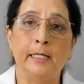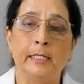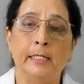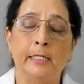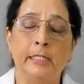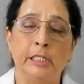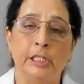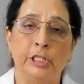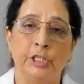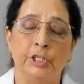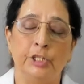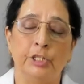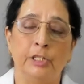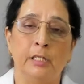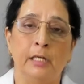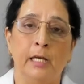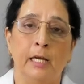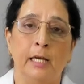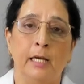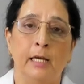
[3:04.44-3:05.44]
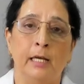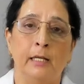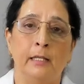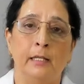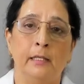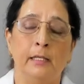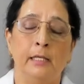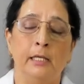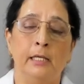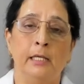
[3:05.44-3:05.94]
condition,
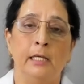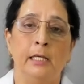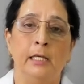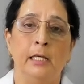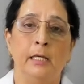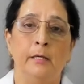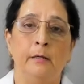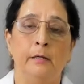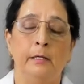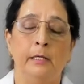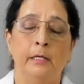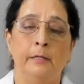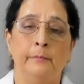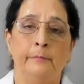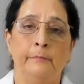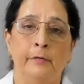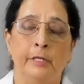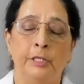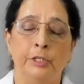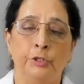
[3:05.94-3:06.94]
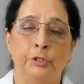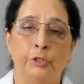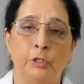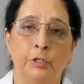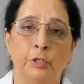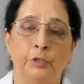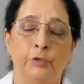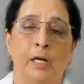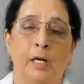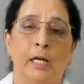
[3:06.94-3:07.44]
and we
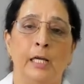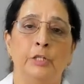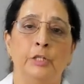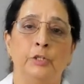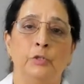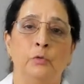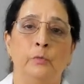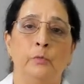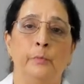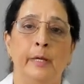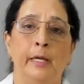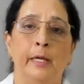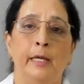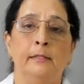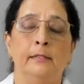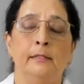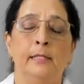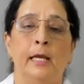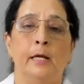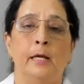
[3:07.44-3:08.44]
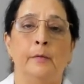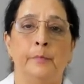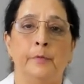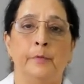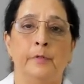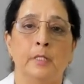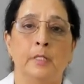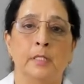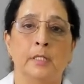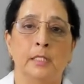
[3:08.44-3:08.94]
should try to make that
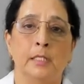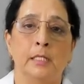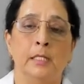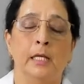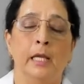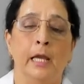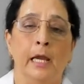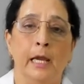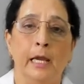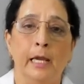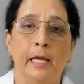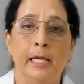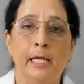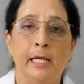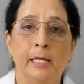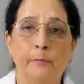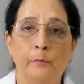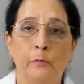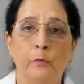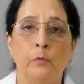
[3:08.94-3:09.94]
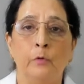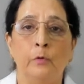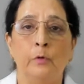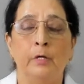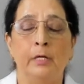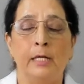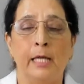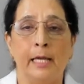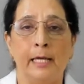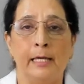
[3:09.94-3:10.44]
person
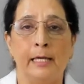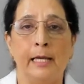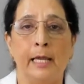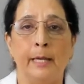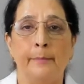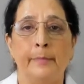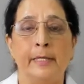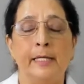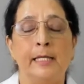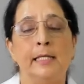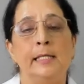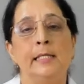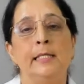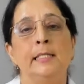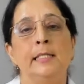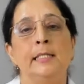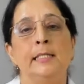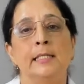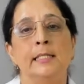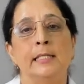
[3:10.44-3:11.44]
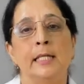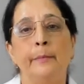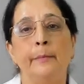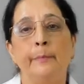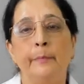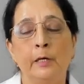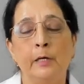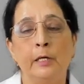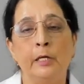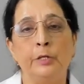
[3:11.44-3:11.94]
hemodynamically
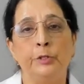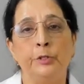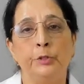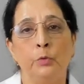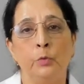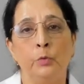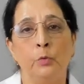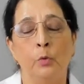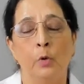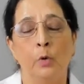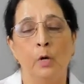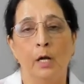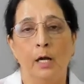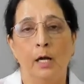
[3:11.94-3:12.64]
stable to